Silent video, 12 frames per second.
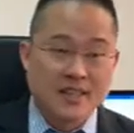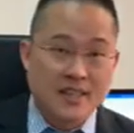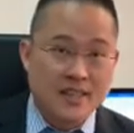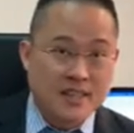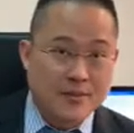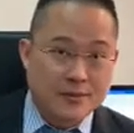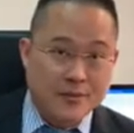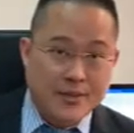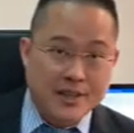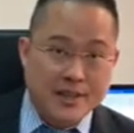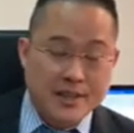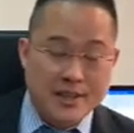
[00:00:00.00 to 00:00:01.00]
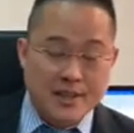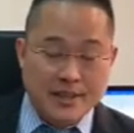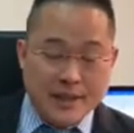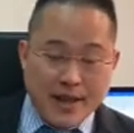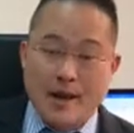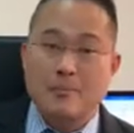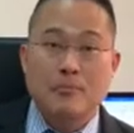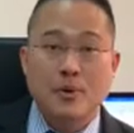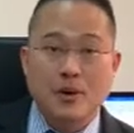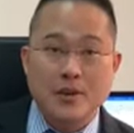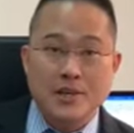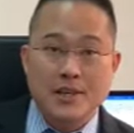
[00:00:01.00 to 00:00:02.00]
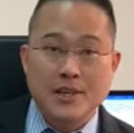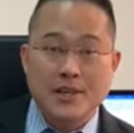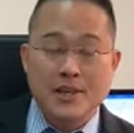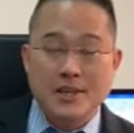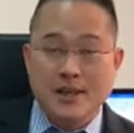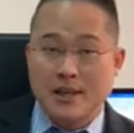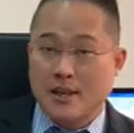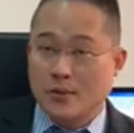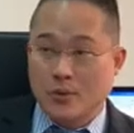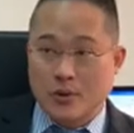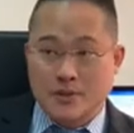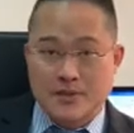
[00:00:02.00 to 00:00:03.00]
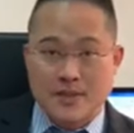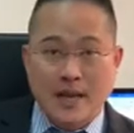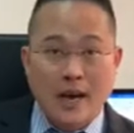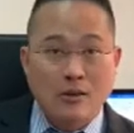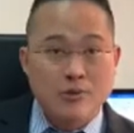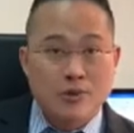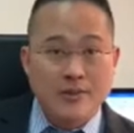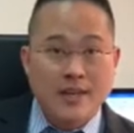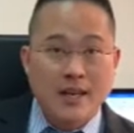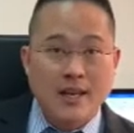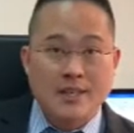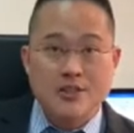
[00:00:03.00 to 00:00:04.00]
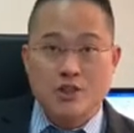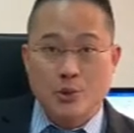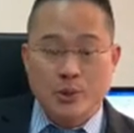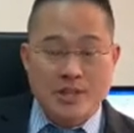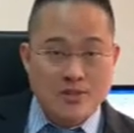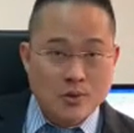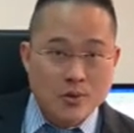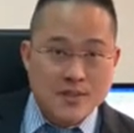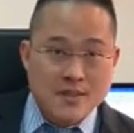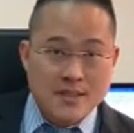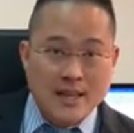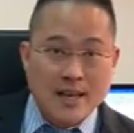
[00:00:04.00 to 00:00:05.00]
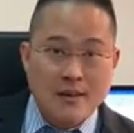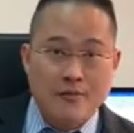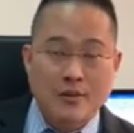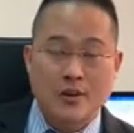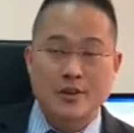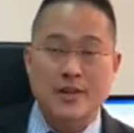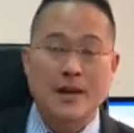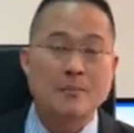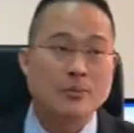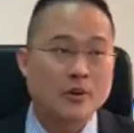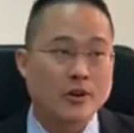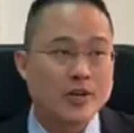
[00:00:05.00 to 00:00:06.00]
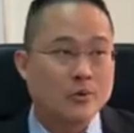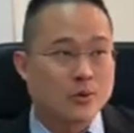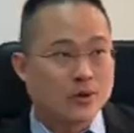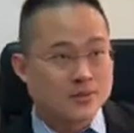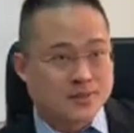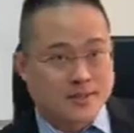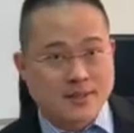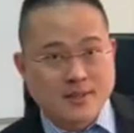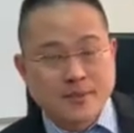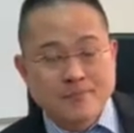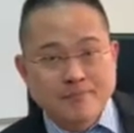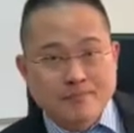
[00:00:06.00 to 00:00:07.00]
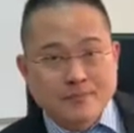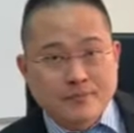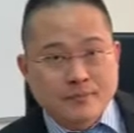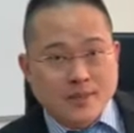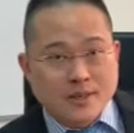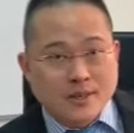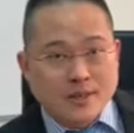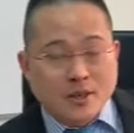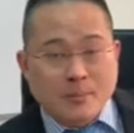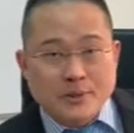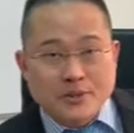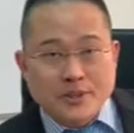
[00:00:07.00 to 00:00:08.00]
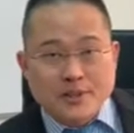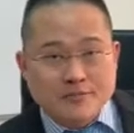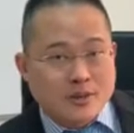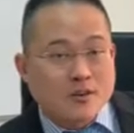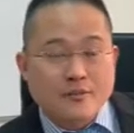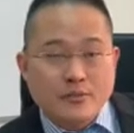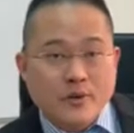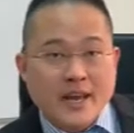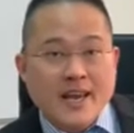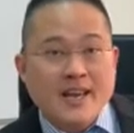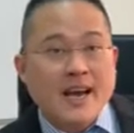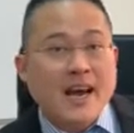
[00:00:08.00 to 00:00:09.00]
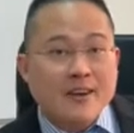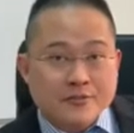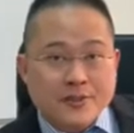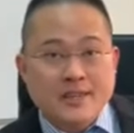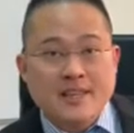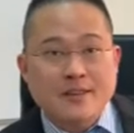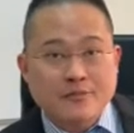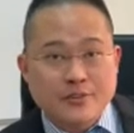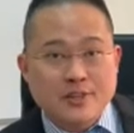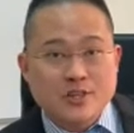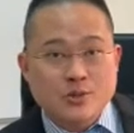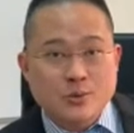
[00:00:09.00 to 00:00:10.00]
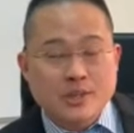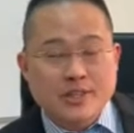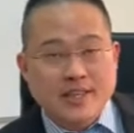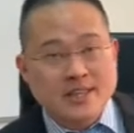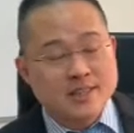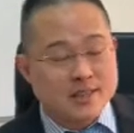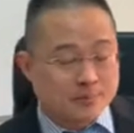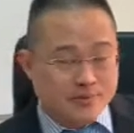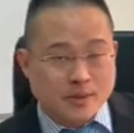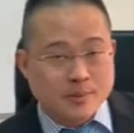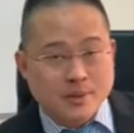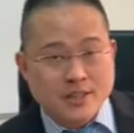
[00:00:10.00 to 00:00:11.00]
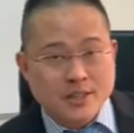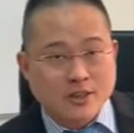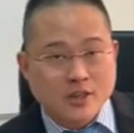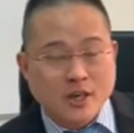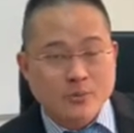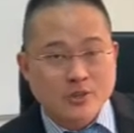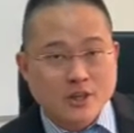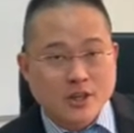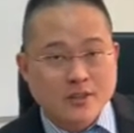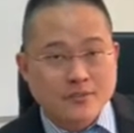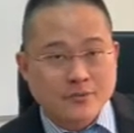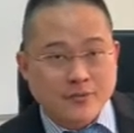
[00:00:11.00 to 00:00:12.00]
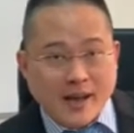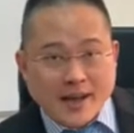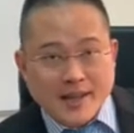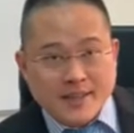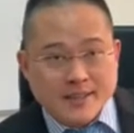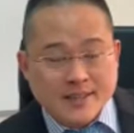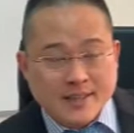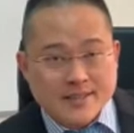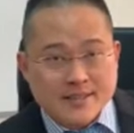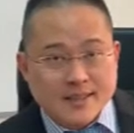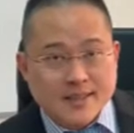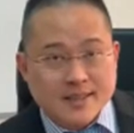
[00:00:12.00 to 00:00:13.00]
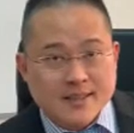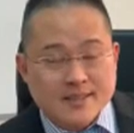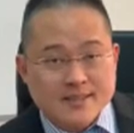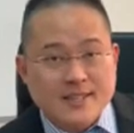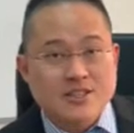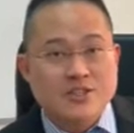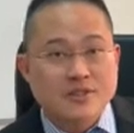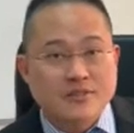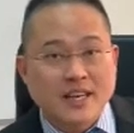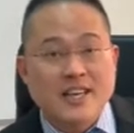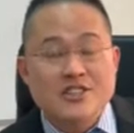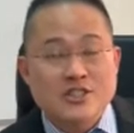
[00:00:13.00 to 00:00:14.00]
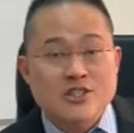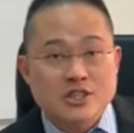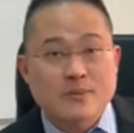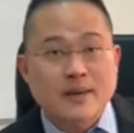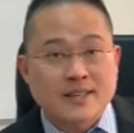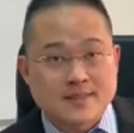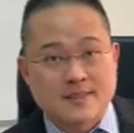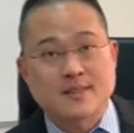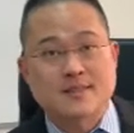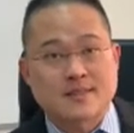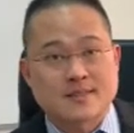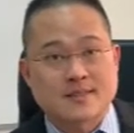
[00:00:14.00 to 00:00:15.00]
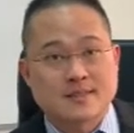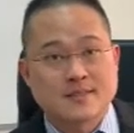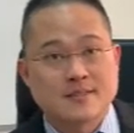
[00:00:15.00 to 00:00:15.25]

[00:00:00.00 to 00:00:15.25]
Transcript: If the employee was out doing lunch, doing his own stuff, or the employee was committed the wrongful act after he had finished work, then probably the court would not find that such a relationship exists. So